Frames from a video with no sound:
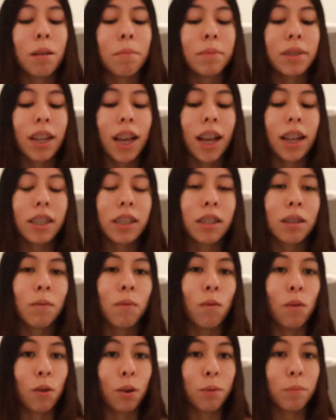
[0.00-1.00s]
tax
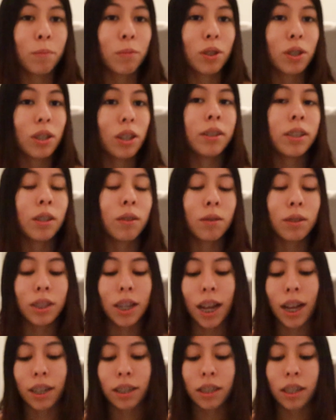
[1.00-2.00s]
forms every single
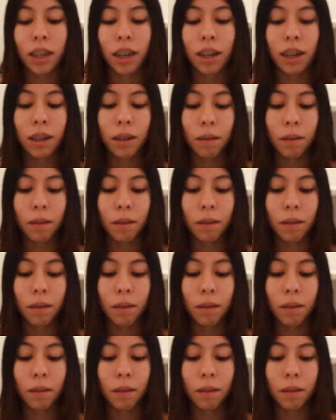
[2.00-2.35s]
tax year.